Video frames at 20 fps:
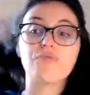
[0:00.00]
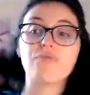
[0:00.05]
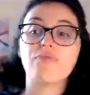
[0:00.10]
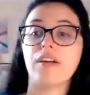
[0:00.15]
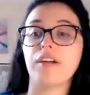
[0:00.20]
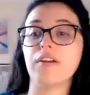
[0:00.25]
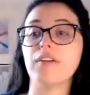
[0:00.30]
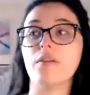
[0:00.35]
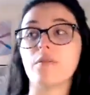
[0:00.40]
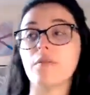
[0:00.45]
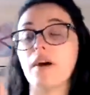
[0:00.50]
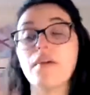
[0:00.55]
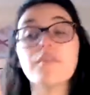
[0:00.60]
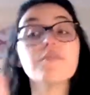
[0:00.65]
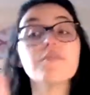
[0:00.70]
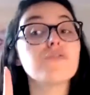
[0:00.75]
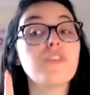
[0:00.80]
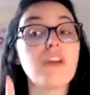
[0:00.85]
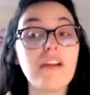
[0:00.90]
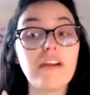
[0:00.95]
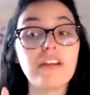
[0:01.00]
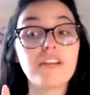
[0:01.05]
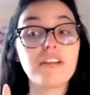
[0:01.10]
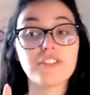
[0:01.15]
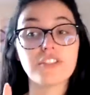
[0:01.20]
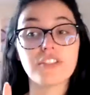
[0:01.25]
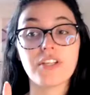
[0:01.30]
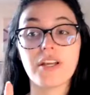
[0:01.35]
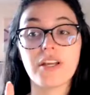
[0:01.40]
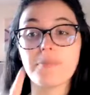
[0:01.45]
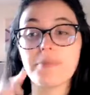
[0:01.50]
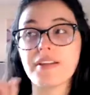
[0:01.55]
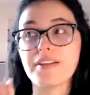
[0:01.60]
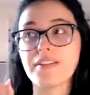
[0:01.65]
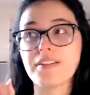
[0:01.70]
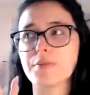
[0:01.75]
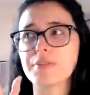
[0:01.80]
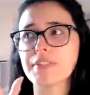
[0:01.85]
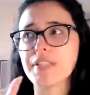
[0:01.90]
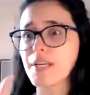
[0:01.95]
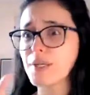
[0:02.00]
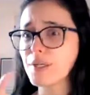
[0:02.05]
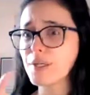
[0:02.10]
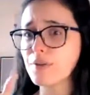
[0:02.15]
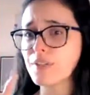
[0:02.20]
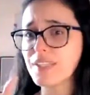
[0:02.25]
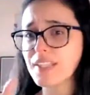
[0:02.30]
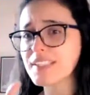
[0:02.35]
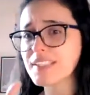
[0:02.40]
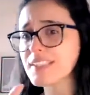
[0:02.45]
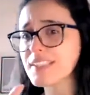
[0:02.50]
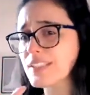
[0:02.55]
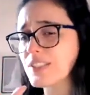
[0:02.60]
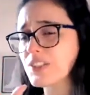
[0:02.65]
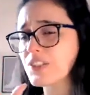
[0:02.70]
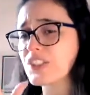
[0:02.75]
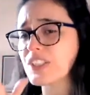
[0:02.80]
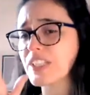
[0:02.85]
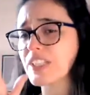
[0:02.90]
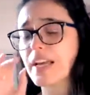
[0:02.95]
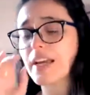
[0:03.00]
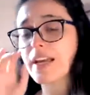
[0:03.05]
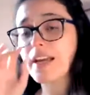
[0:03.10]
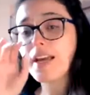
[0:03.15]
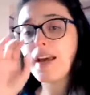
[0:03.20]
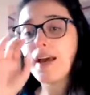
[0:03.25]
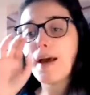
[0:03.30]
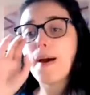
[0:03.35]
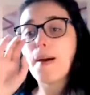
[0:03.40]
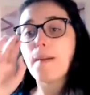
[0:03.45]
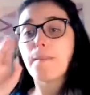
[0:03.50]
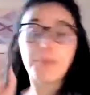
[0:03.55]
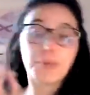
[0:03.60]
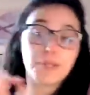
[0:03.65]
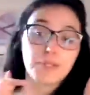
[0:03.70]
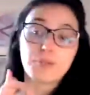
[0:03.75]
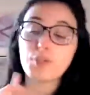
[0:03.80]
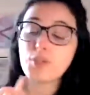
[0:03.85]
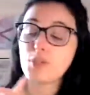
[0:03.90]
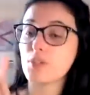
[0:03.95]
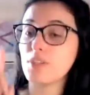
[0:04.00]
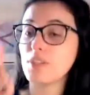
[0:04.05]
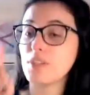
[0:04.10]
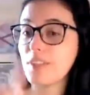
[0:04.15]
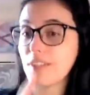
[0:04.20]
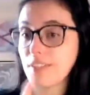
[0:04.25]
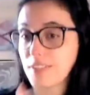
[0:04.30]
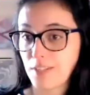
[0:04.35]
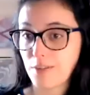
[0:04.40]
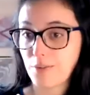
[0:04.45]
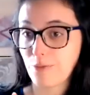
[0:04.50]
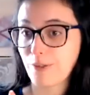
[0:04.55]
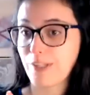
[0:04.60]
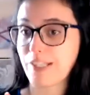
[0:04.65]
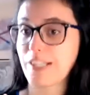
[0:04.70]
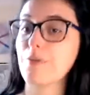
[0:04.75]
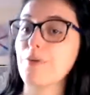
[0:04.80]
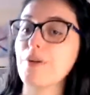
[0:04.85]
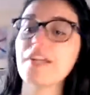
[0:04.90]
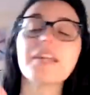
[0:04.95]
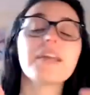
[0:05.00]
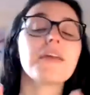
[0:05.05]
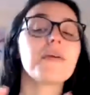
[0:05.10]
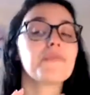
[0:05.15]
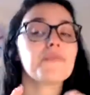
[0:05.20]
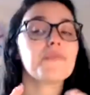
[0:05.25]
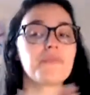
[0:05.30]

I was very interested because I was like, oh, this is interesting. But does it really work?